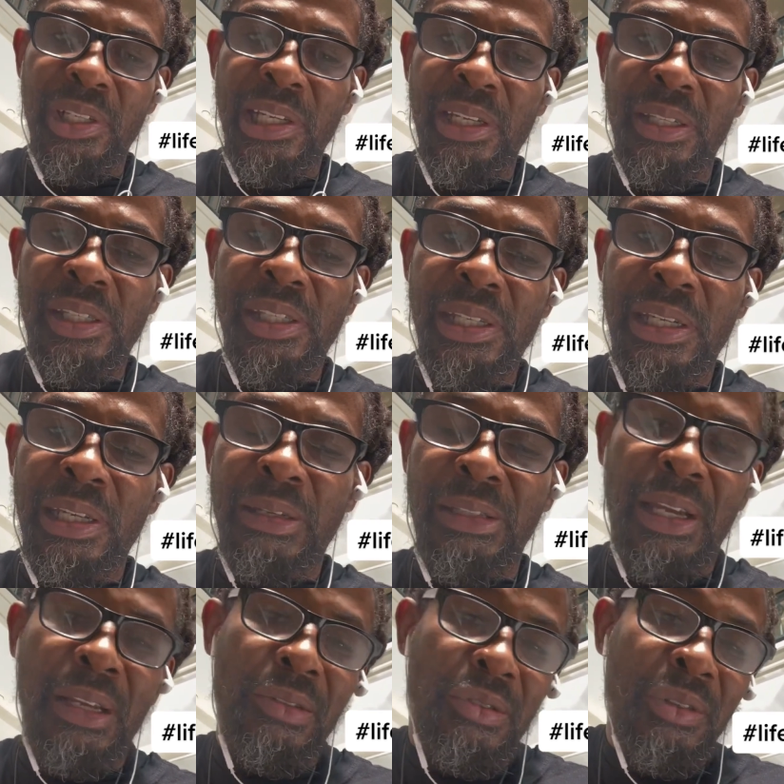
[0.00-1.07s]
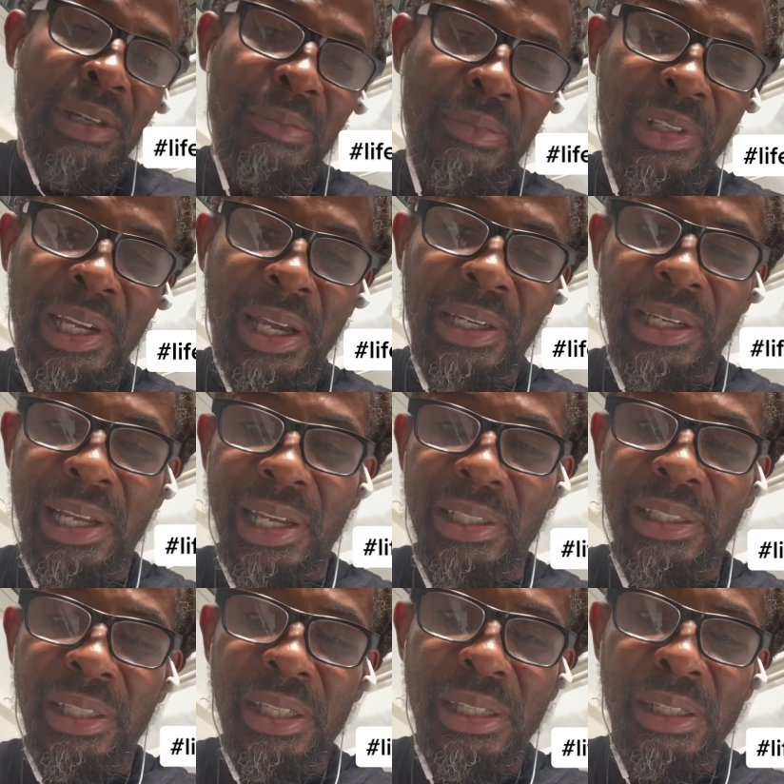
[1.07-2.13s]
they understand that Donald Trump kind of like
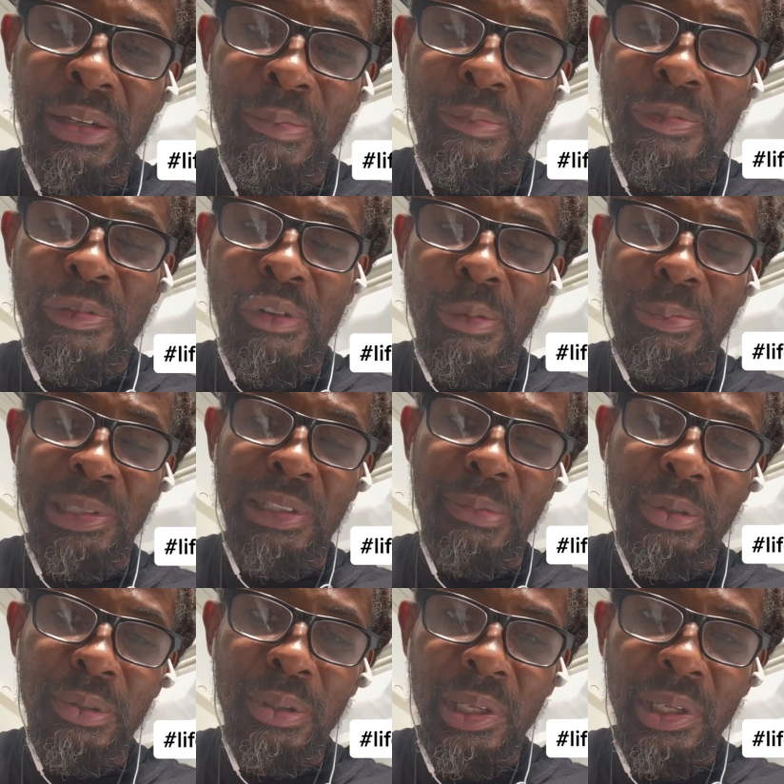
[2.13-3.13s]
did something for people.